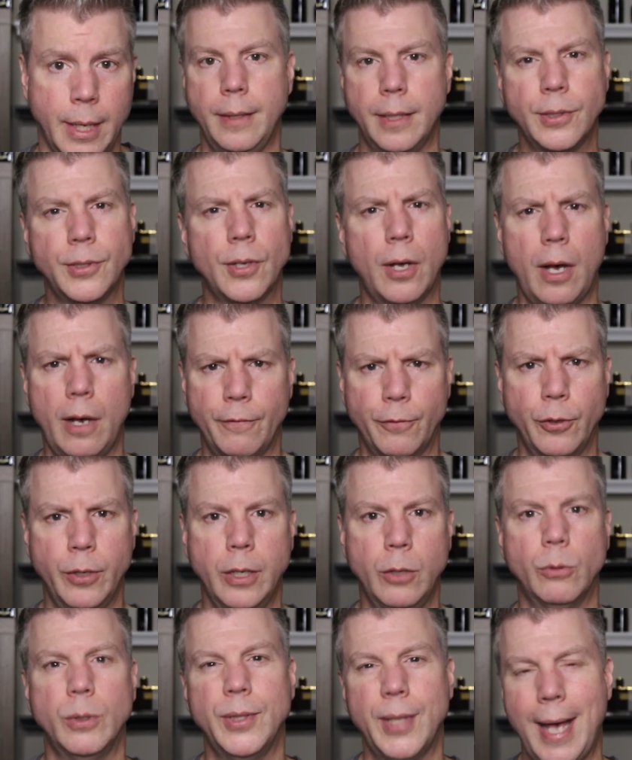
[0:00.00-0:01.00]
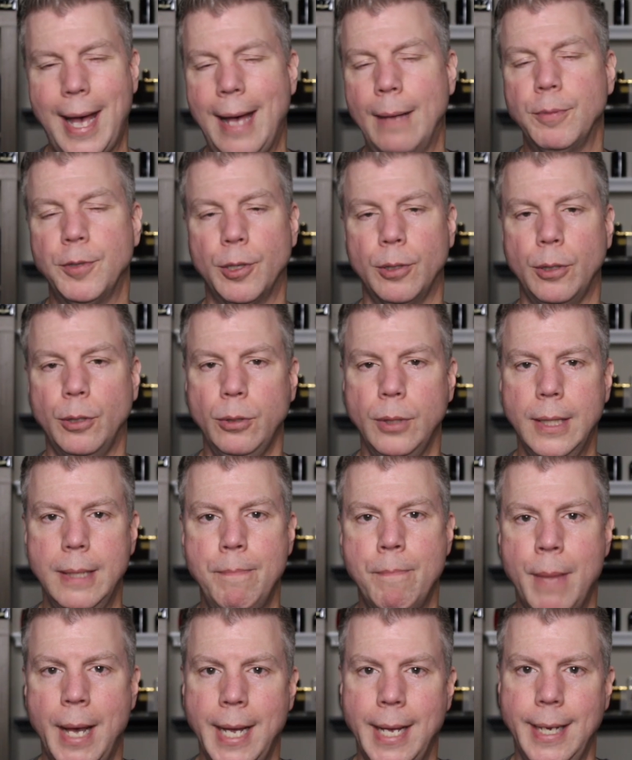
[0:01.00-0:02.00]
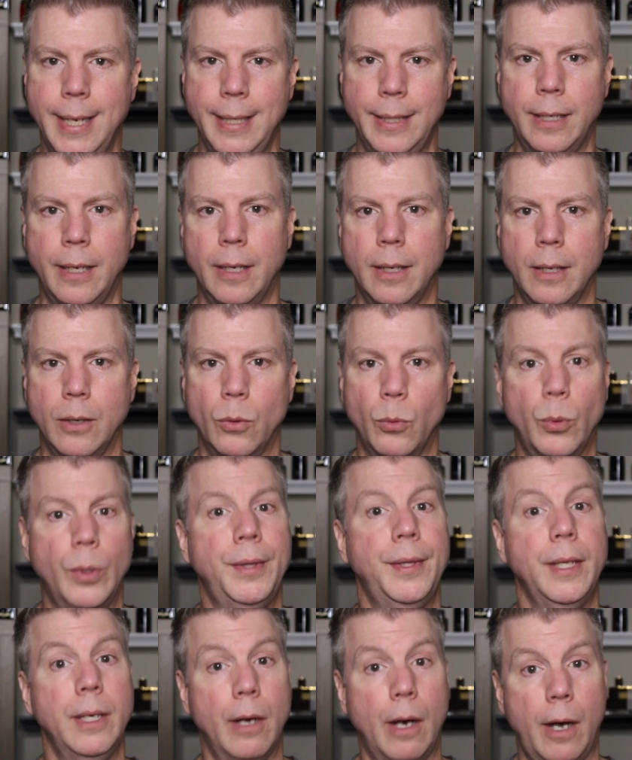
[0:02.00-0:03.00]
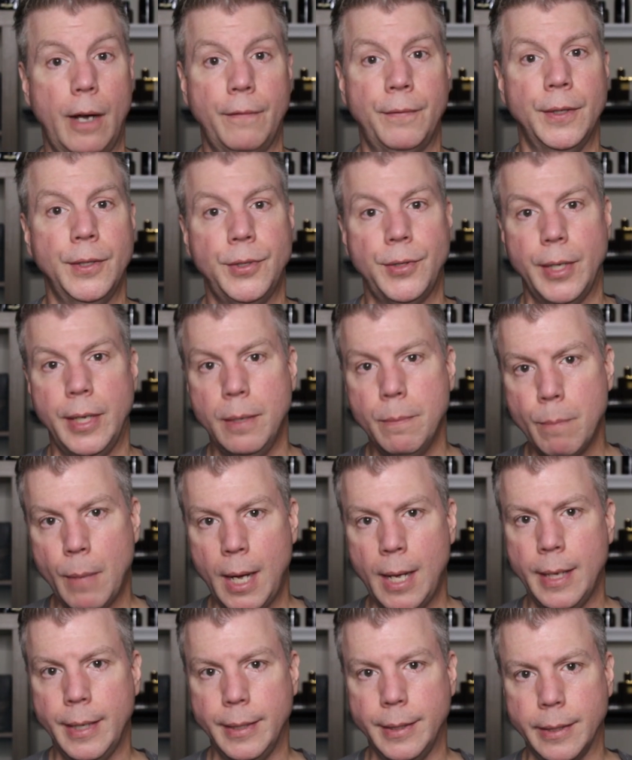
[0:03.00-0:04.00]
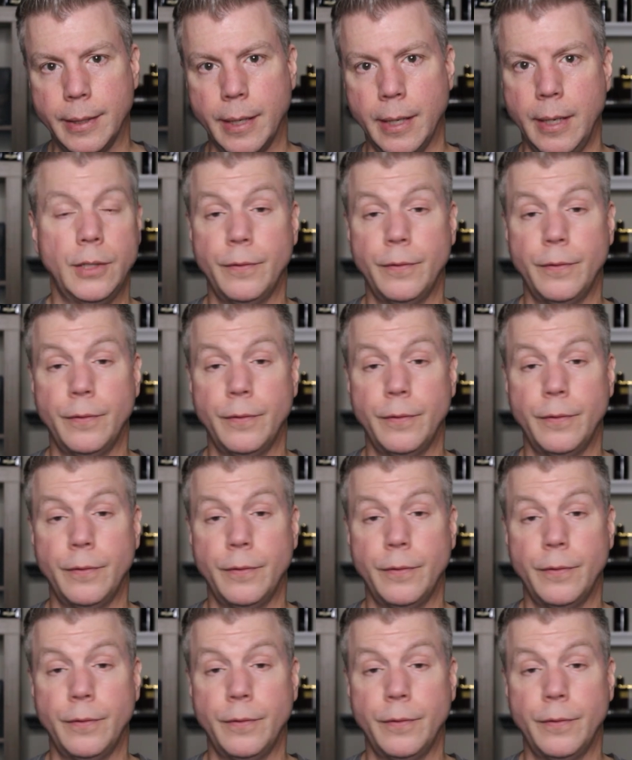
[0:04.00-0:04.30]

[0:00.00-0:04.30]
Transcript: and this offering was absolutely made with the office in mind.